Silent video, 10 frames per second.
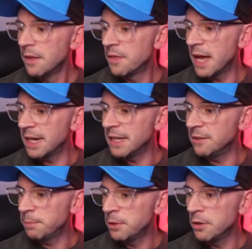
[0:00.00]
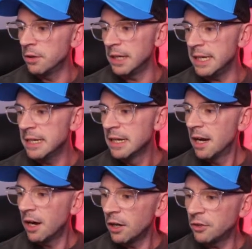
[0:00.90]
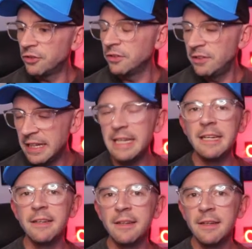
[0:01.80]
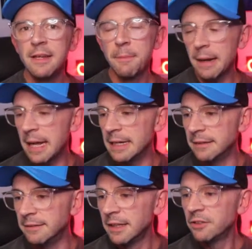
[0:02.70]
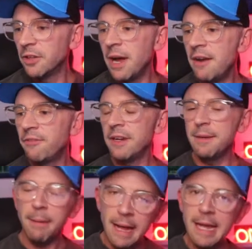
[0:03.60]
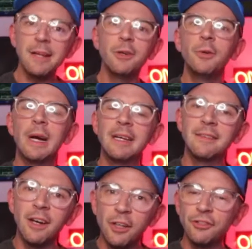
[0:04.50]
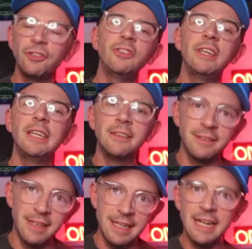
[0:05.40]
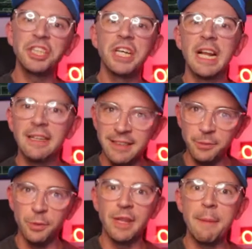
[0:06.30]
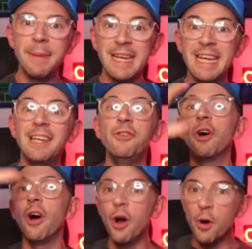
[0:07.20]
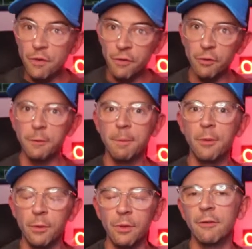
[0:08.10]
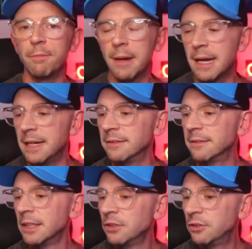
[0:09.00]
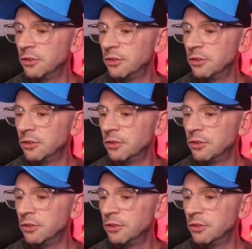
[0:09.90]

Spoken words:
that is purely Argentinian players. So every player who has Argentina as their nationality will then be in your overall pool of players to